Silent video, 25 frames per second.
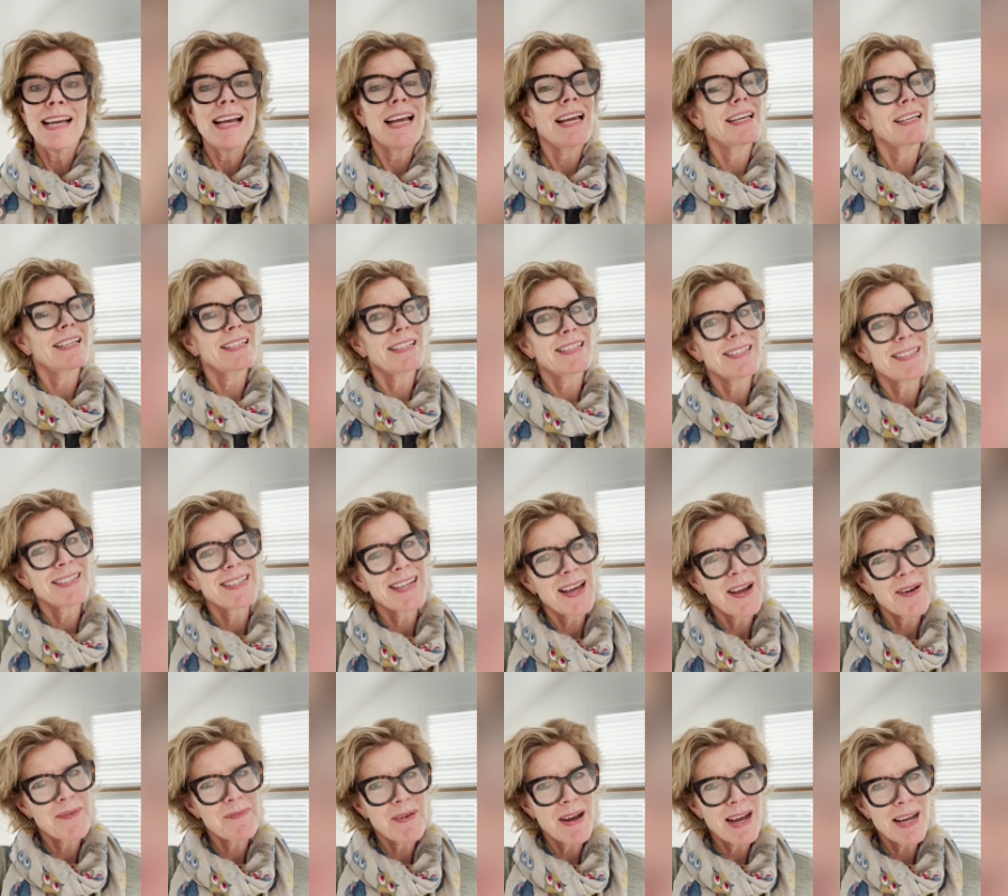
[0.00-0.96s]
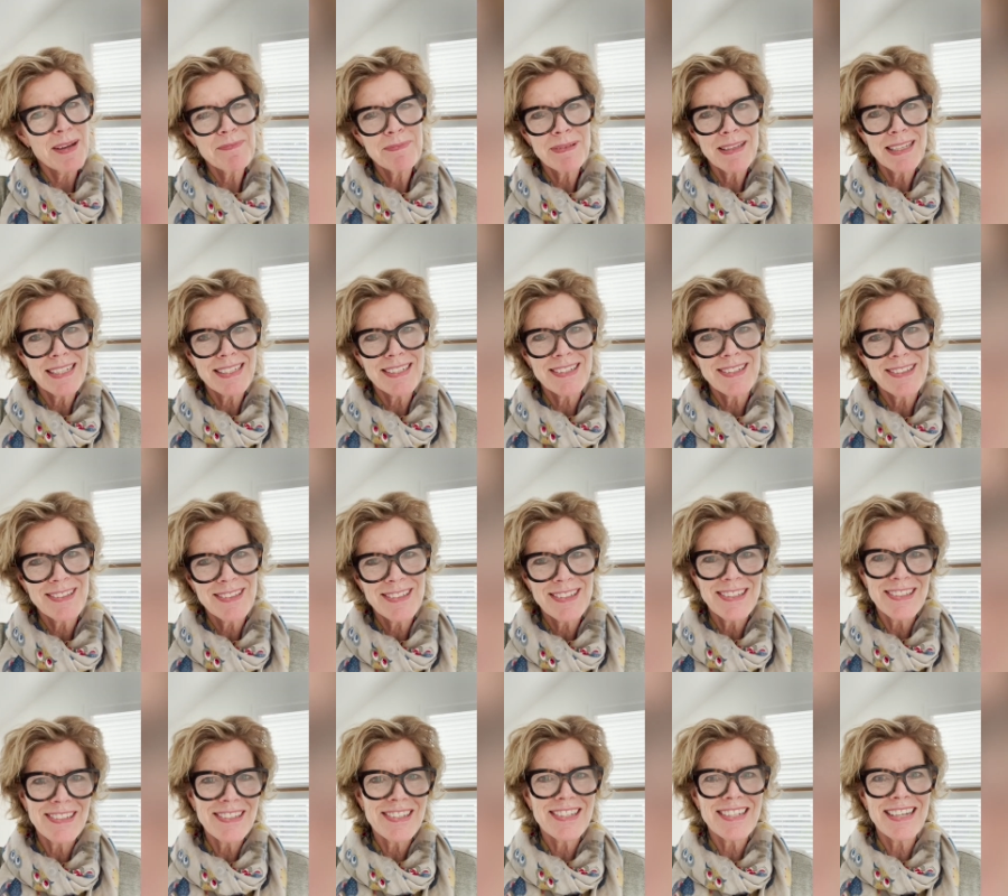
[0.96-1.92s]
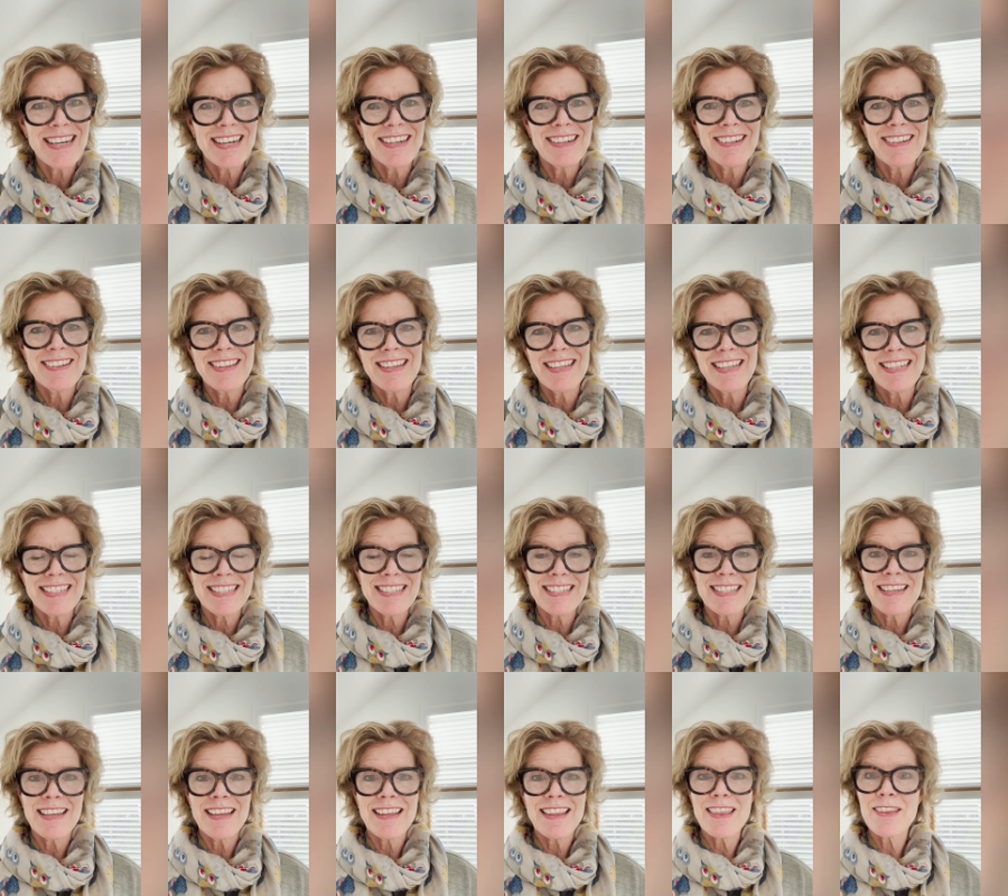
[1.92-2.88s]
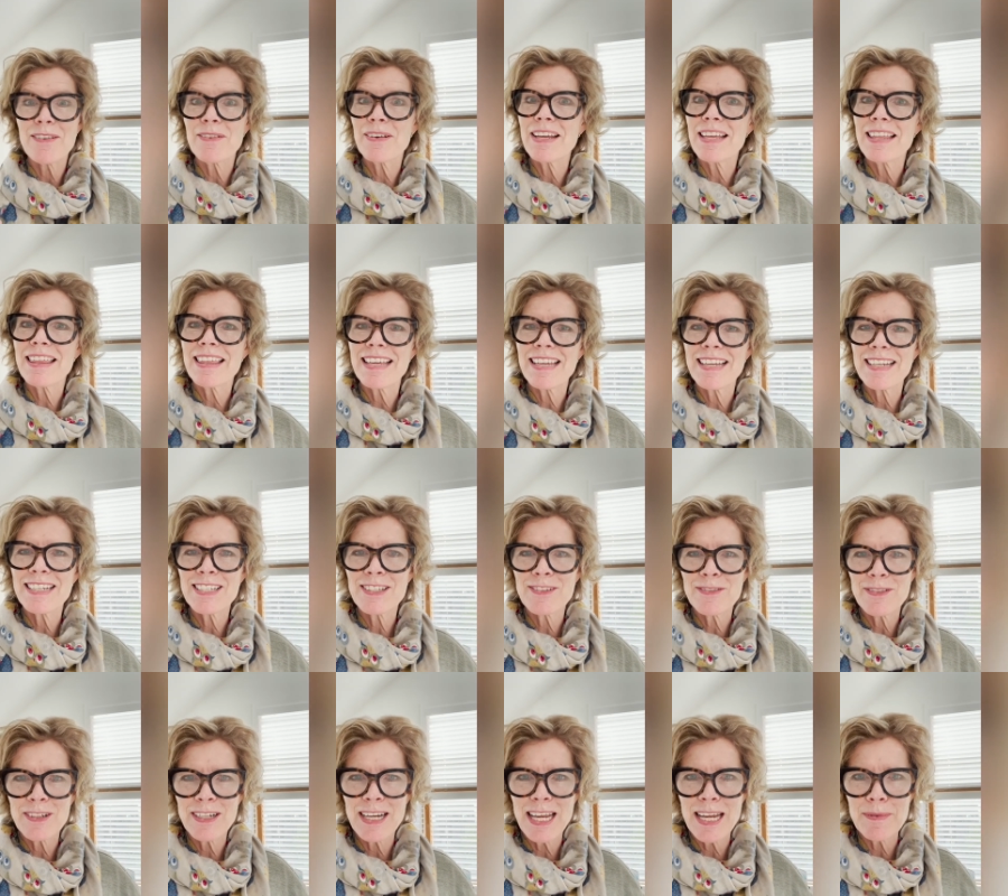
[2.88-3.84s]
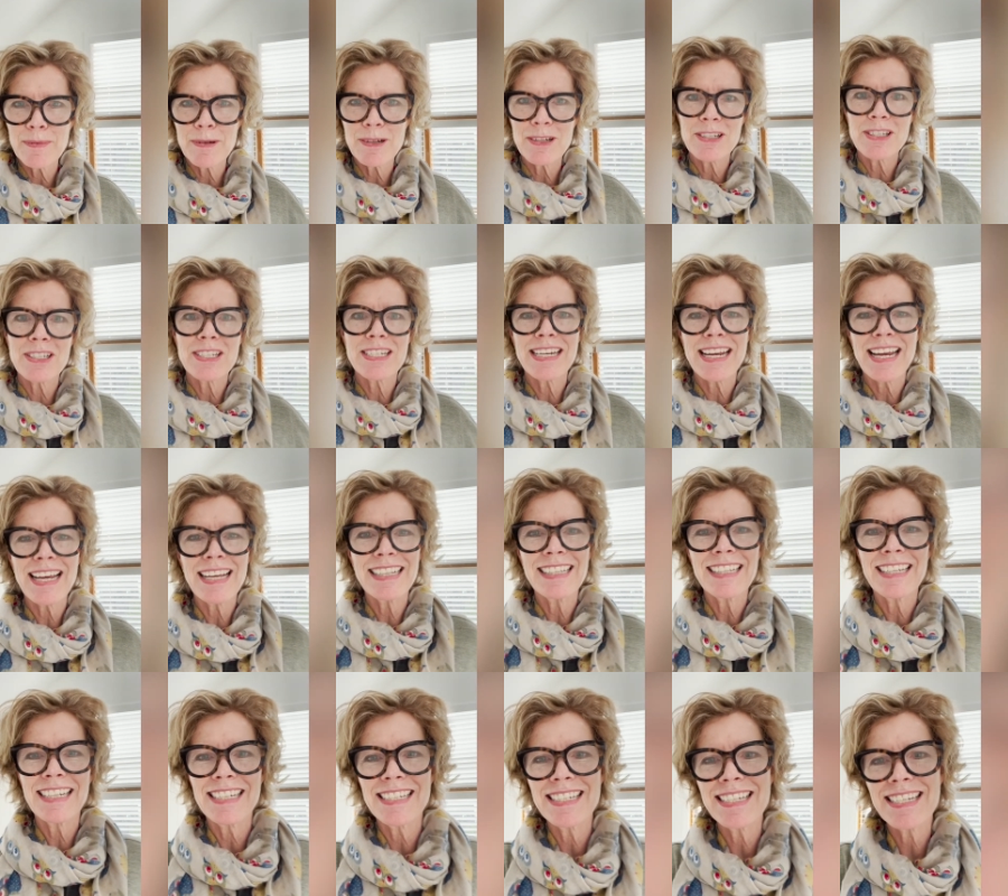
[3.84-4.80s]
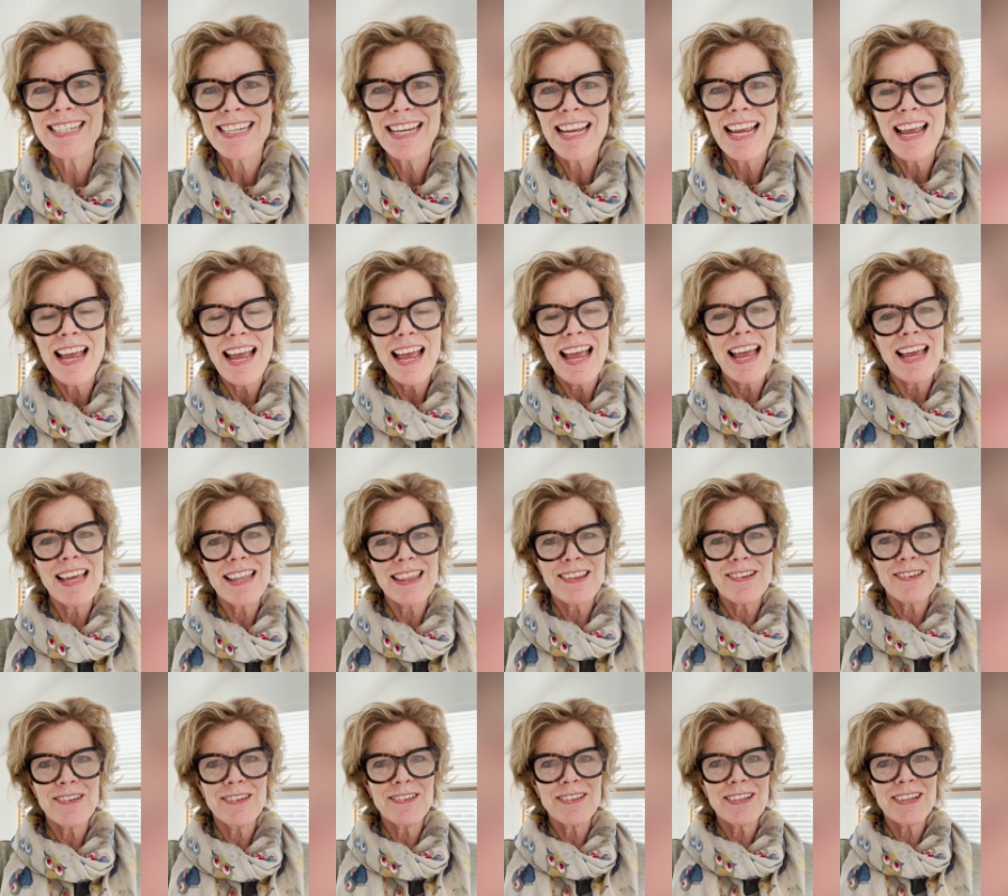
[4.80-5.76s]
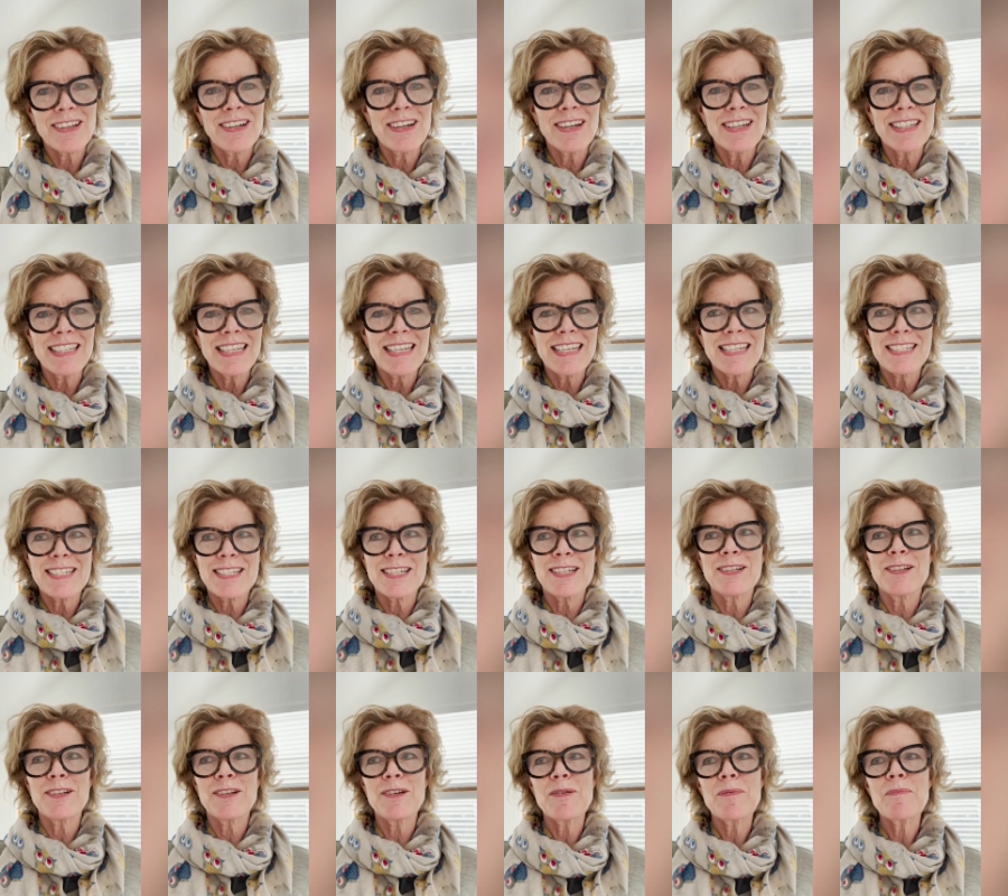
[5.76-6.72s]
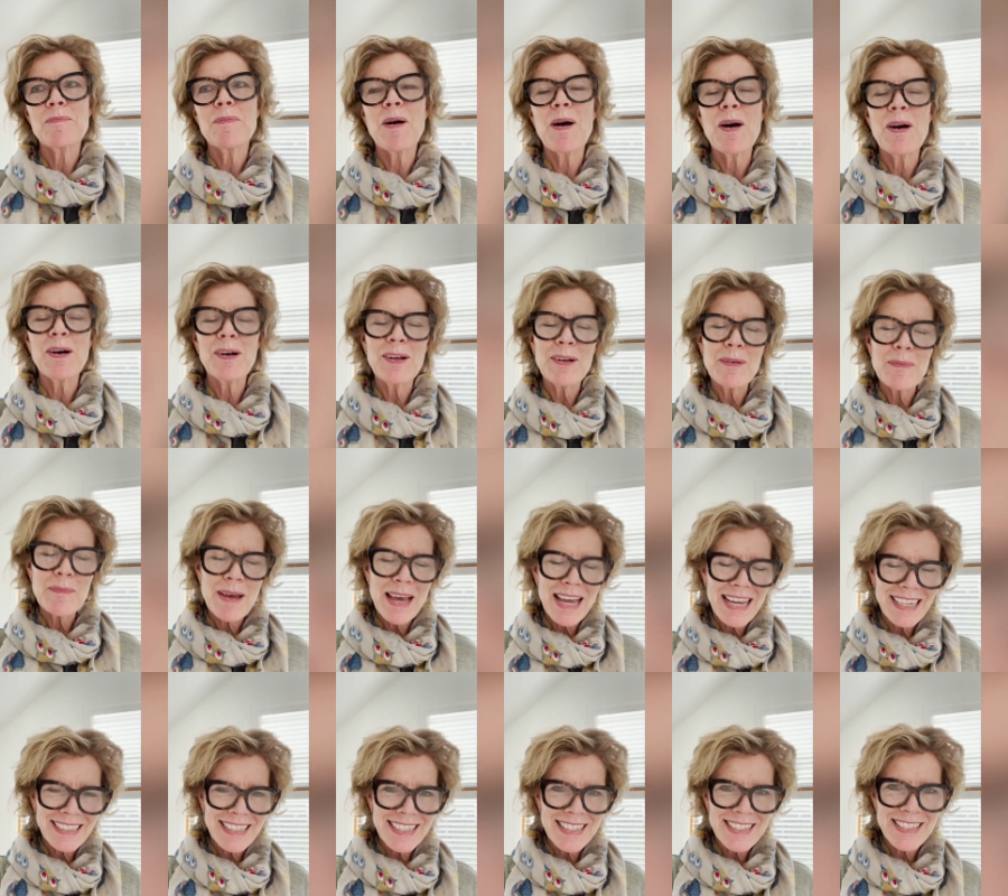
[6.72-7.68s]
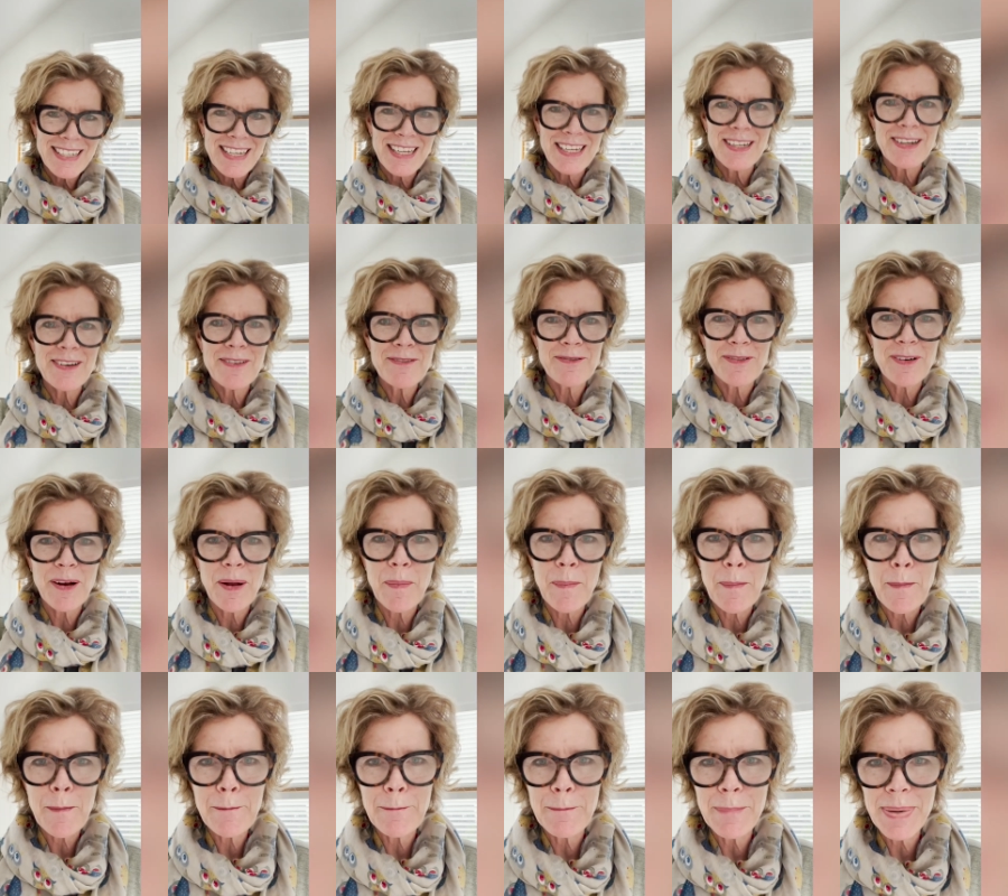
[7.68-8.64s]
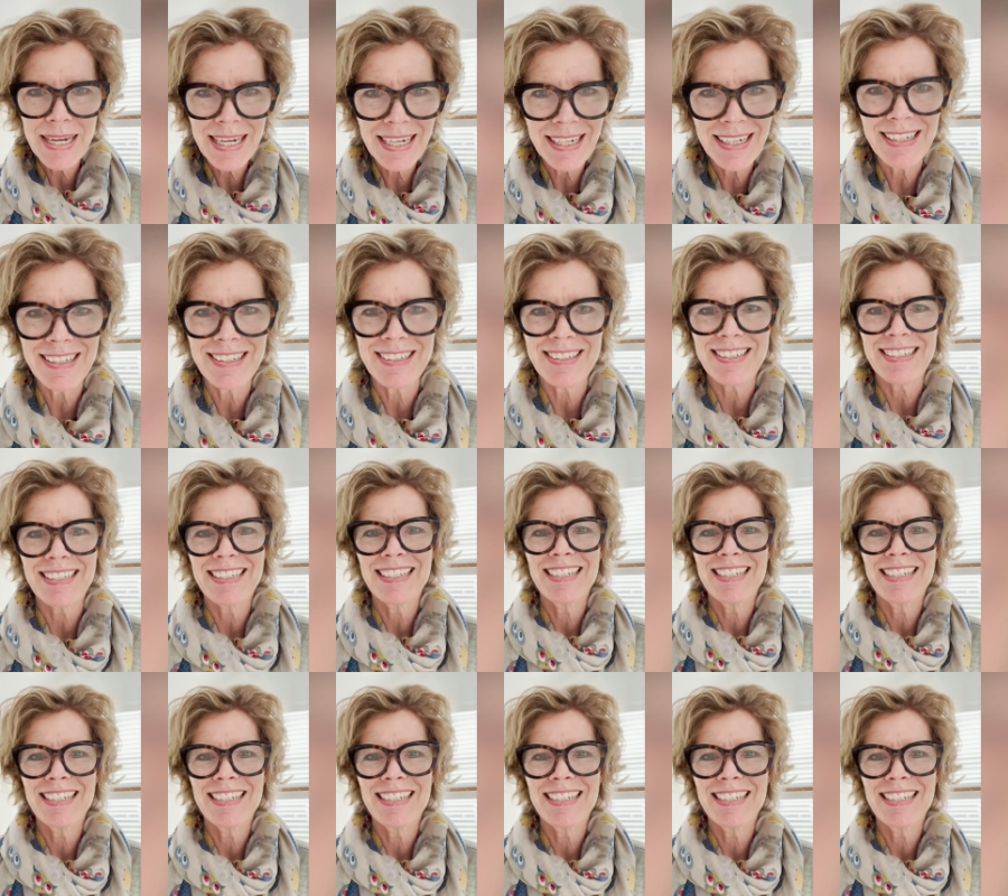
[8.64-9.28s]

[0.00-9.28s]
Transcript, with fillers: And it is now my pleasure to share this Three Things for Neighbors challenge and throw the gauntlet to Paul Magnuson from Big Art